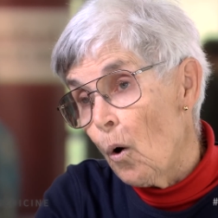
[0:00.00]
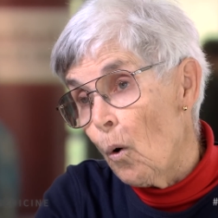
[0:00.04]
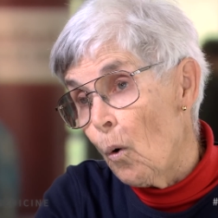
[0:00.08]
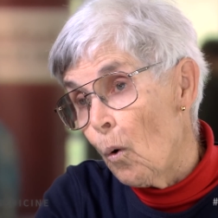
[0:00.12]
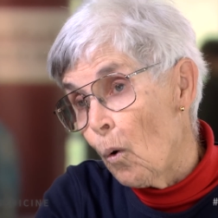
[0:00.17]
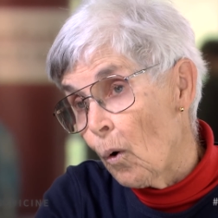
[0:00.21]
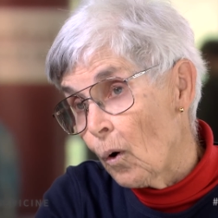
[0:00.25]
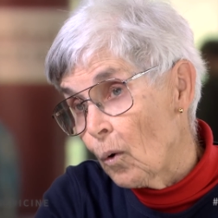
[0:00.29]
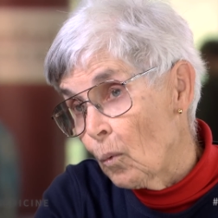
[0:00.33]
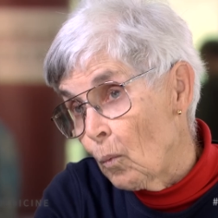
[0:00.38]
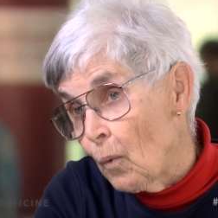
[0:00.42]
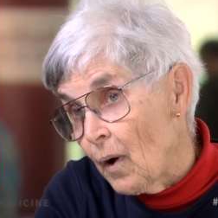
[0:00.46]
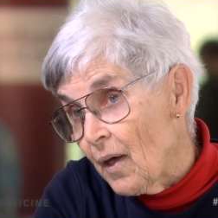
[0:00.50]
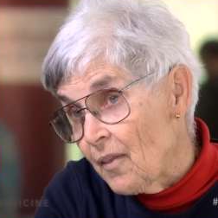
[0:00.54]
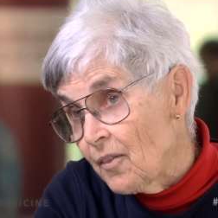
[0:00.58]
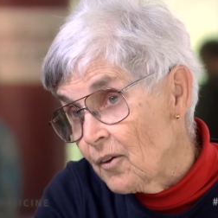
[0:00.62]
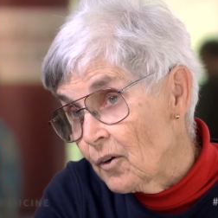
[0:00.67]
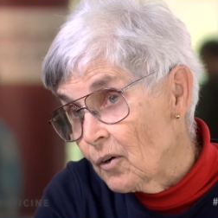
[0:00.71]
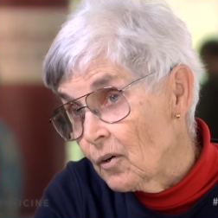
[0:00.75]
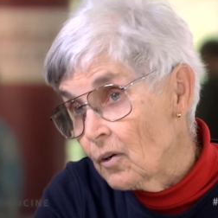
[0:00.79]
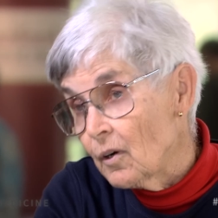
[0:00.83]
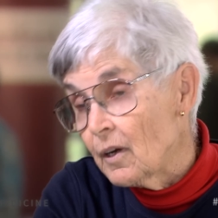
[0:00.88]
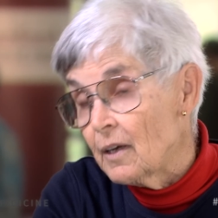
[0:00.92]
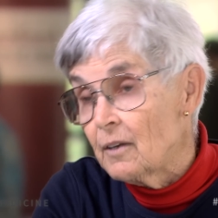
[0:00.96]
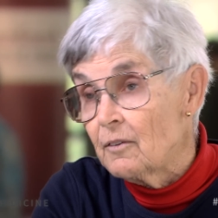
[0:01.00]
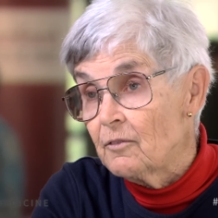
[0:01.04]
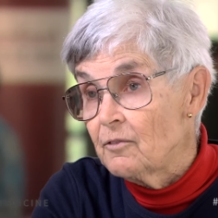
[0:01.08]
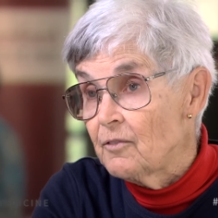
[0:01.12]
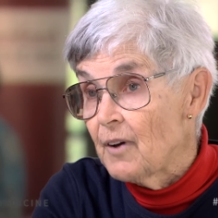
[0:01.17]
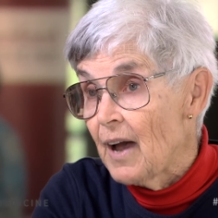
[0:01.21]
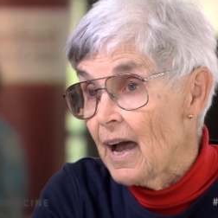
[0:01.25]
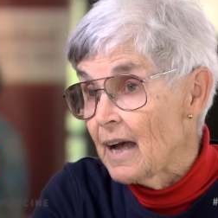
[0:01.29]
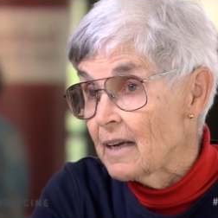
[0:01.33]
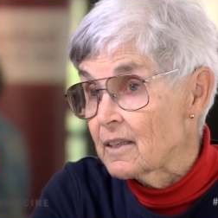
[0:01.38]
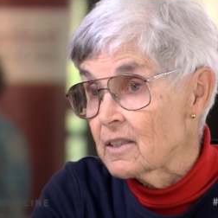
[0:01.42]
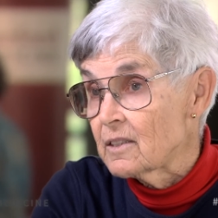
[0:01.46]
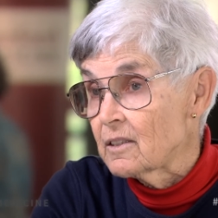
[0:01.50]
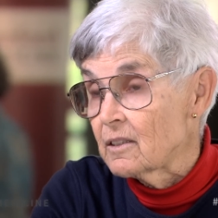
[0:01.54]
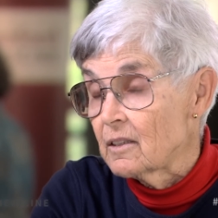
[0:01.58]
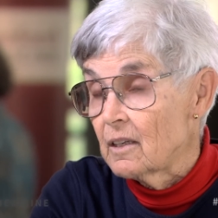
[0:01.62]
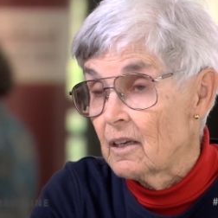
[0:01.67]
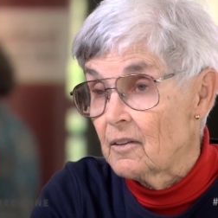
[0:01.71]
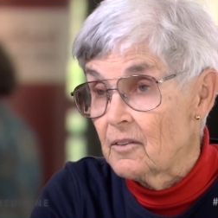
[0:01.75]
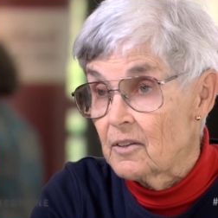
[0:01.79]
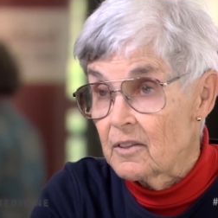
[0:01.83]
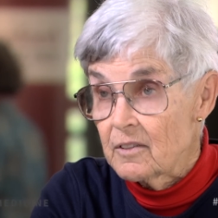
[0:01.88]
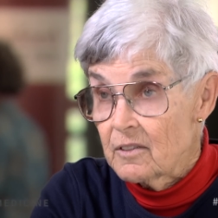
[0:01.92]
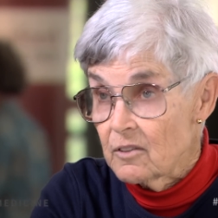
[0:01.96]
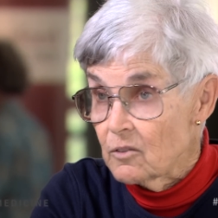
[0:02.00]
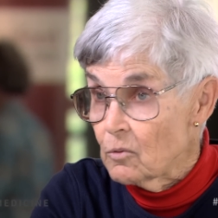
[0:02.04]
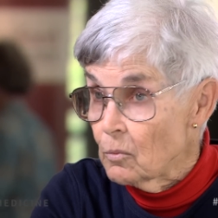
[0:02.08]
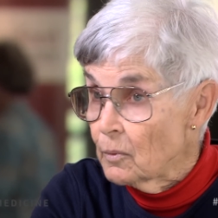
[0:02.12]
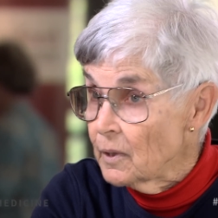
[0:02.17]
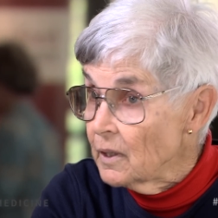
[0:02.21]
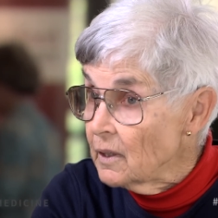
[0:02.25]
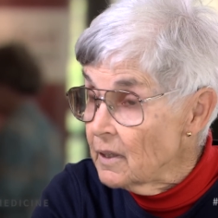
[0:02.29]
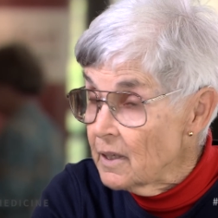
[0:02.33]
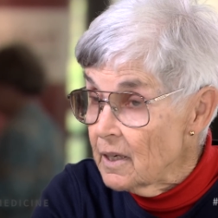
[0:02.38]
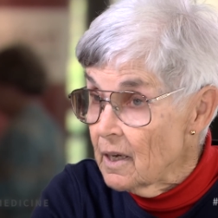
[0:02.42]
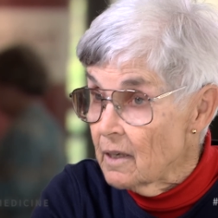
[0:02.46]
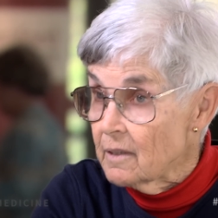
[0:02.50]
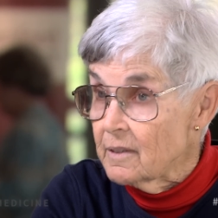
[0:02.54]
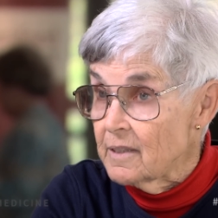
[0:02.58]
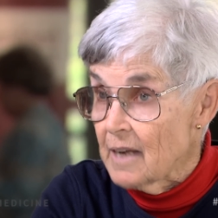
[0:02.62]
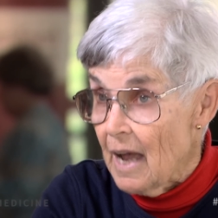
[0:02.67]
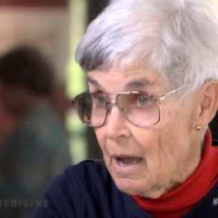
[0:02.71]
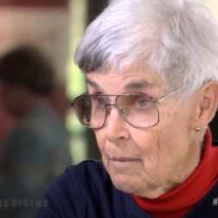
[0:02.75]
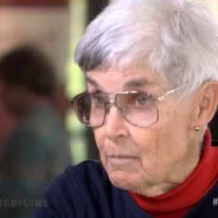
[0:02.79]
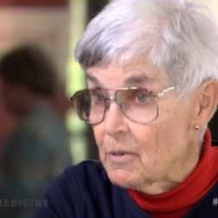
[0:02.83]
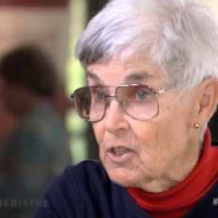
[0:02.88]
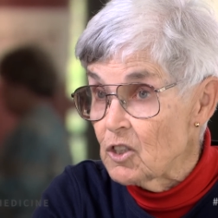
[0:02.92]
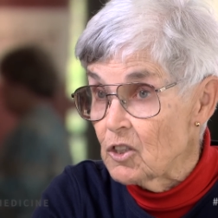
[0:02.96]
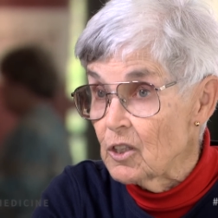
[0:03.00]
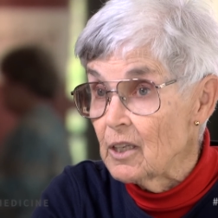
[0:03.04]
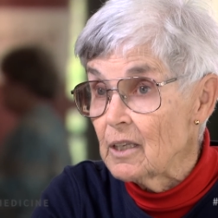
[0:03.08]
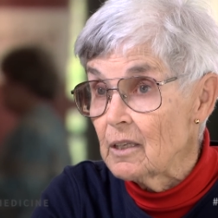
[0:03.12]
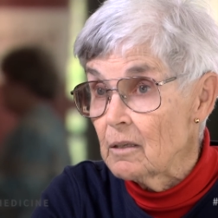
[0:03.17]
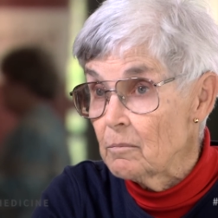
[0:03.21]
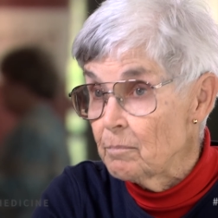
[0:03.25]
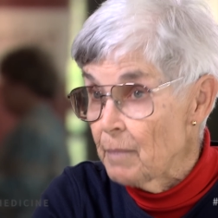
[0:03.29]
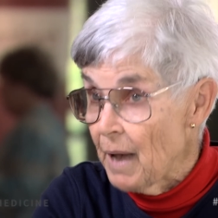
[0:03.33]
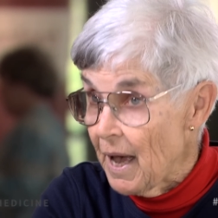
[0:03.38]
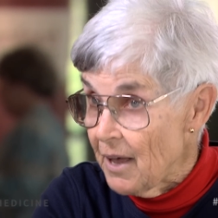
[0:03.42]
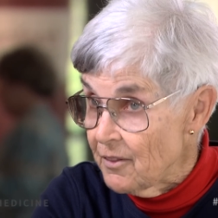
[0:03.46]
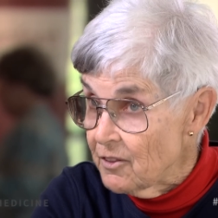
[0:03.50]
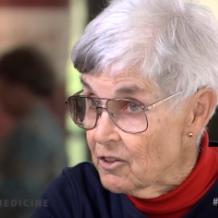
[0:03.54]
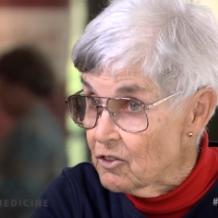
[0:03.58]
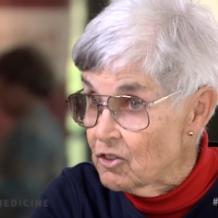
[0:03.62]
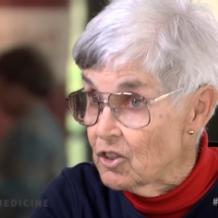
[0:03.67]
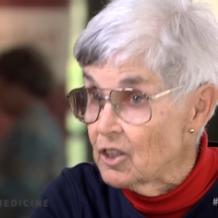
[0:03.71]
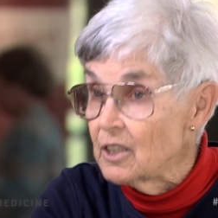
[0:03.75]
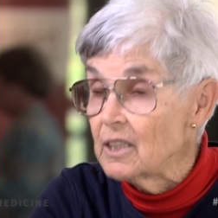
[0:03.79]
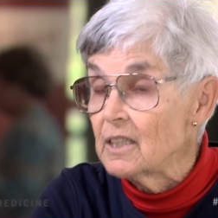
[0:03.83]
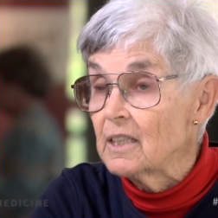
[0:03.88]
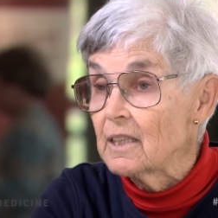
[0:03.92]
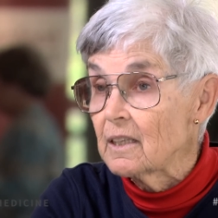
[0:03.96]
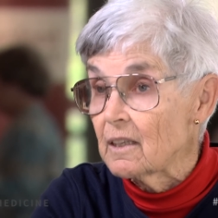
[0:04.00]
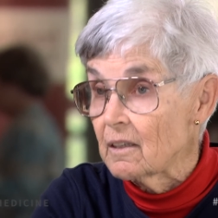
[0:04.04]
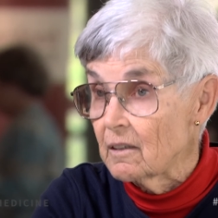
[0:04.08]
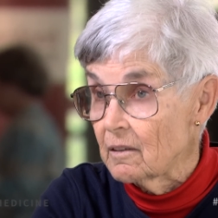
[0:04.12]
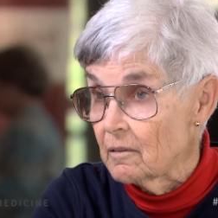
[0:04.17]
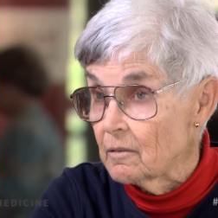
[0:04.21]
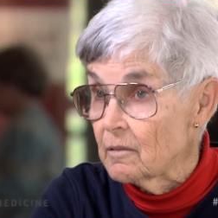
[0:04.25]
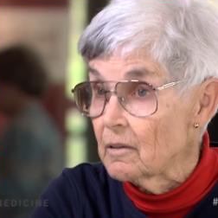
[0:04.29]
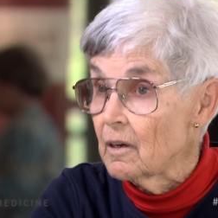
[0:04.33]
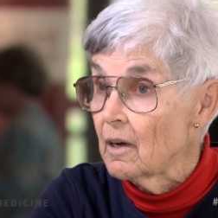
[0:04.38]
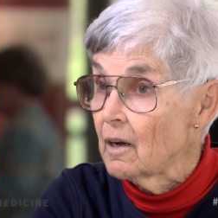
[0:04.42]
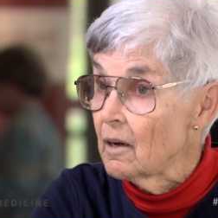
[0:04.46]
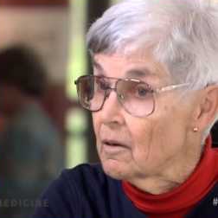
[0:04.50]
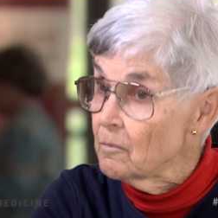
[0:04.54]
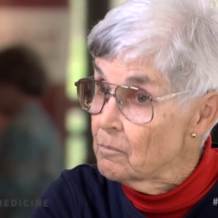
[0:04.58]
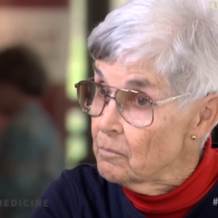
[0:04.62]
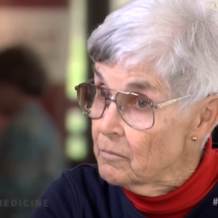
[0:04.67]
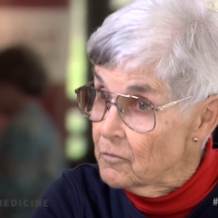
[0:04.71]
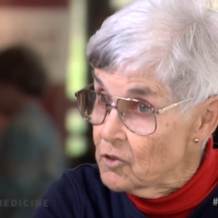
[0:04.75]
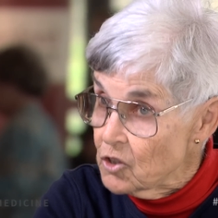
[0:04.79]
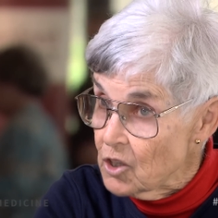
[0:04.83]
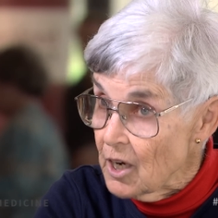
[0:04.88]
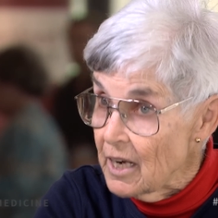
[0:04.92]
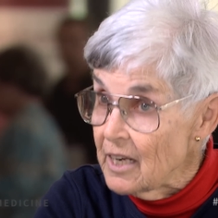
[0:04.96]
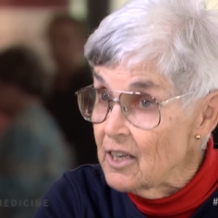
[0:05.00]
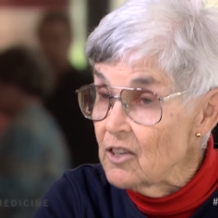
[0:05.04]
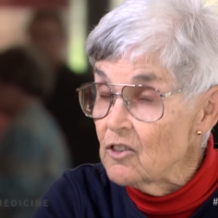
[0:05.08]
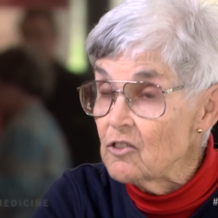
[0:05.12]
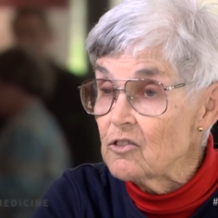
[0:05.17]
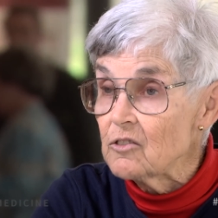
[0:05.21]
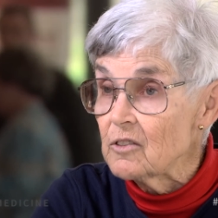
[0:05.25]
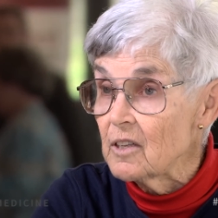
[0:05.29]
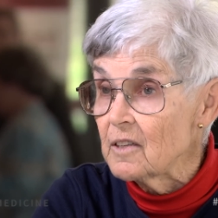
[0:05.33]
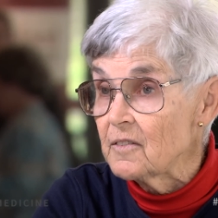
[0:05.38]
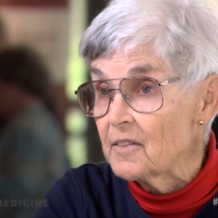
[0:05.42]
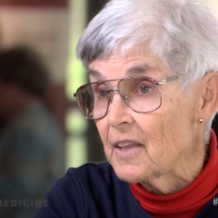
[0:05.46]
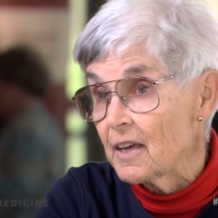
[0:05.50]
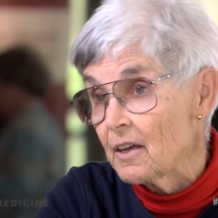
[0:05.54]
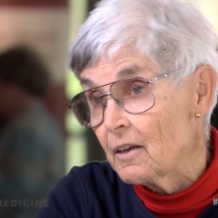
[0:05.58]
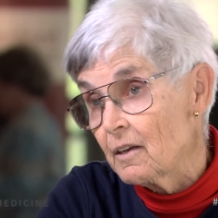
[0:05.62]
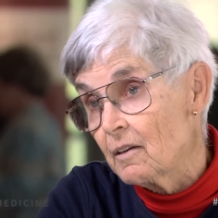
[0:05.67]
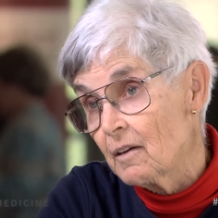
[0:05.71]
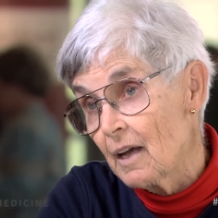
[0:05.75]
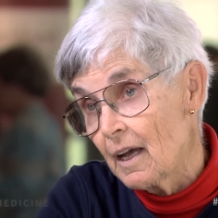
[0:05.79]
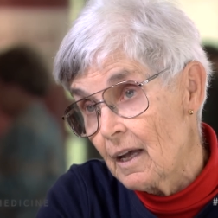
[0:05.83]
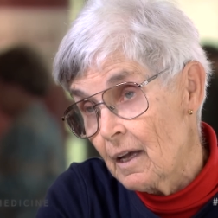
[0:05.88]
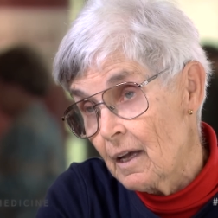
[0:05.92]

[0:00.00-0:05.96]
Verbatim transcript: or whether, in fact, this is really a damaging, pathogenic uh, change that they,